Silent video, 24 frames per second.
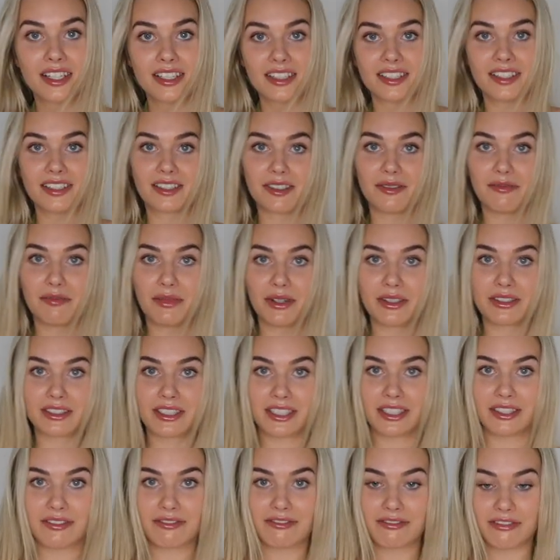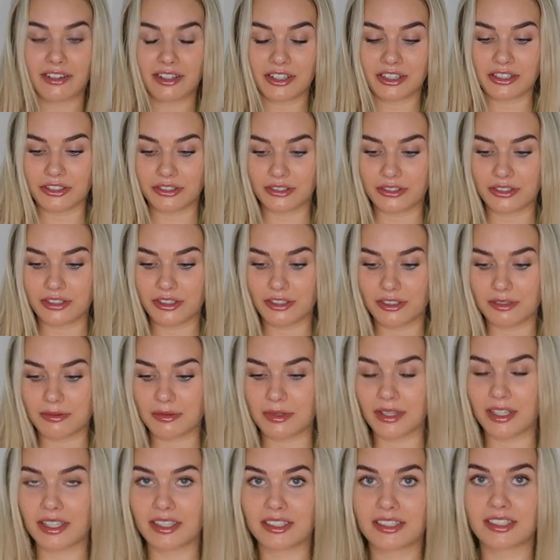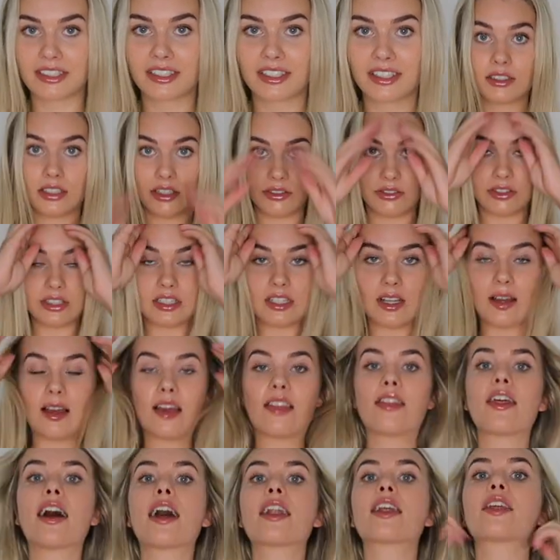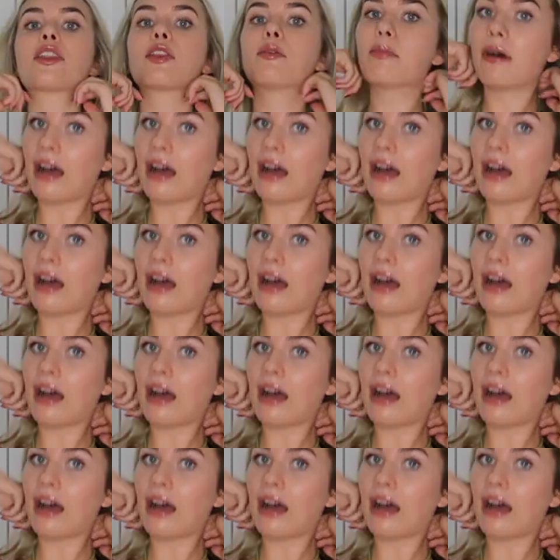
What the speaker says: This is a multifunctional top, guys. So if you tie that at the